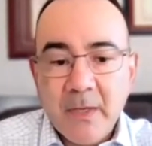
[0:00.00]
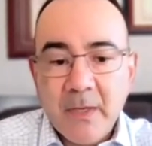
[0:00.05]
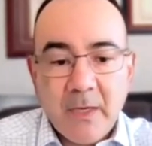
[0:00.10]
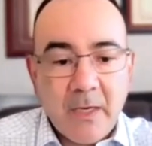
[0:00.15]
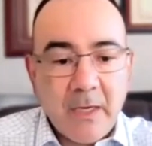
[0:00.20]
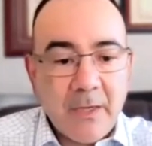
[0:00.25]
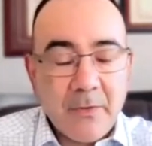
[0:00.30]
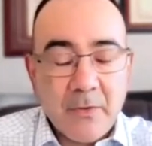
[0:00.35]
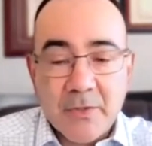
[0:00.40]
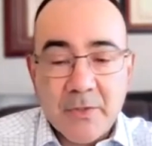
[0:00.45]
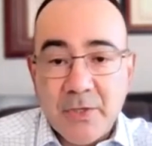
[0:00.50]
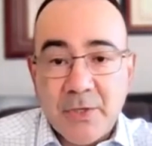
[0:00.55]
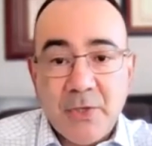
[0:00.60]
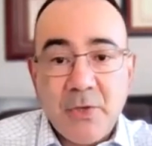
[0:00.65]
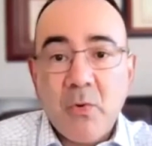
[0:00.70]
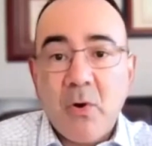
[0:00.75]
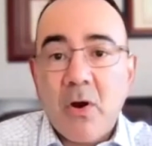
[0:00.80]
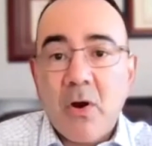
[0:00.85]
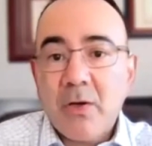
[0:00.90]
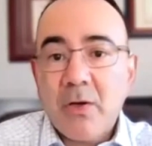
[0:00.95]
There's a
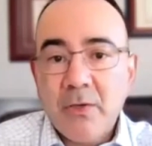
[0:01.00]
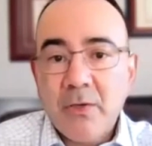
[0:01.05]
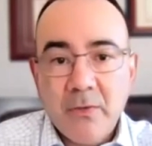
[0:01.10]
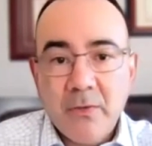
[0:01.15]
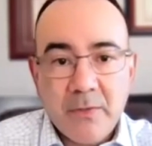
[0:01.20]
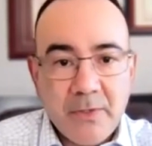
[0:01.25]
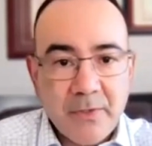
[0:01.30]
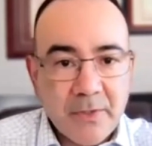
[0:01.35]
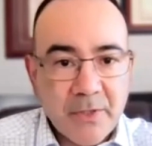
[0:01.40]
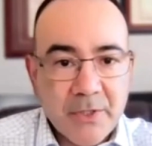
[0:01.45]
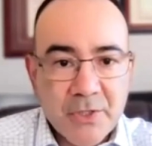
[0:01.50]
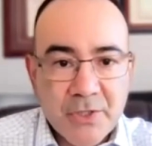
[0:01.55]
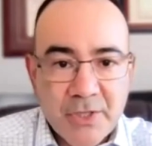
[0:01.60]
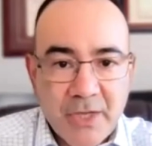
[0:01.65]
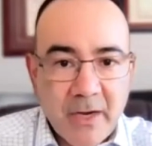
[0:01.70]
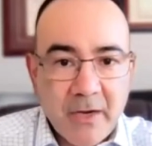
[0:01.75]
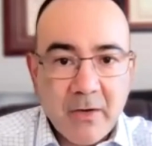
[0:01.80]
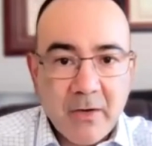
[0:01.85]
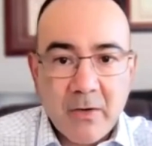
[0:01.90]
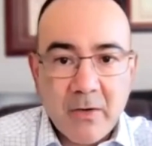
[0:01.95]
QR code you can
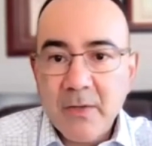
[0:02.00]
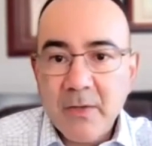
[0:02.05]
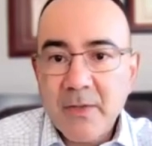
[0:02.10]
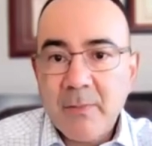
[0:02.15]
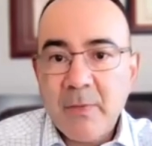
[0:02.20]
share on the